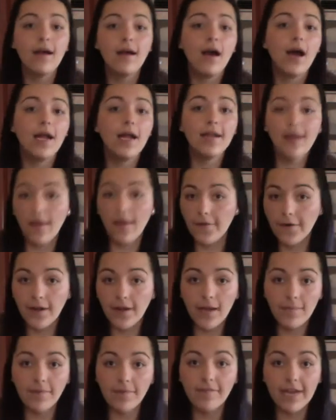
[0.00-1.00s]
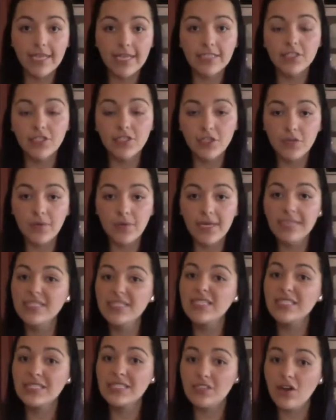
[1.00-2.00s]
another cup of ice to it
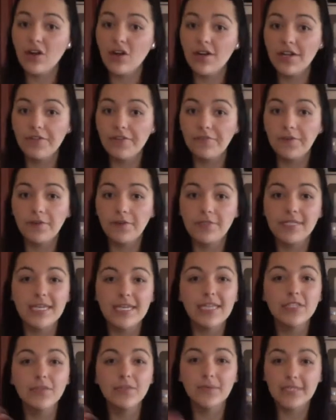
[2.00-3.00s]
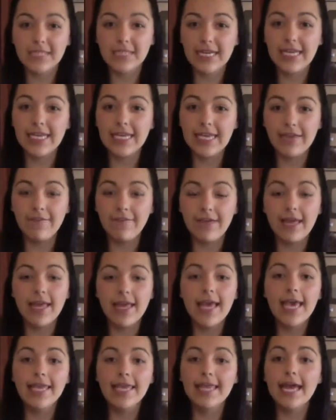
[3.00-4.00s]
since it's already frozen, so it's going to give it
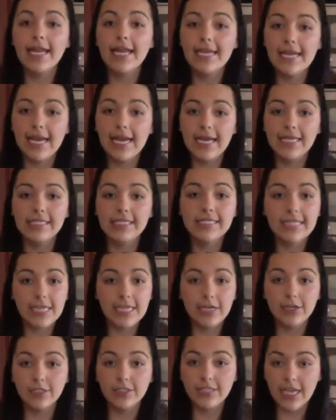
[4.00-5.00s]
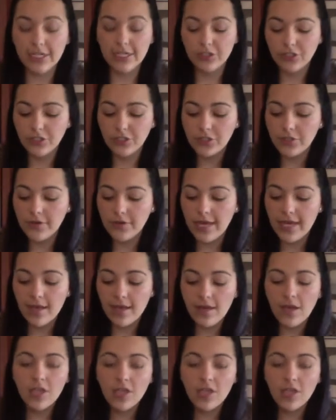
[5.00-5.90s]
that nice thicker texture to it.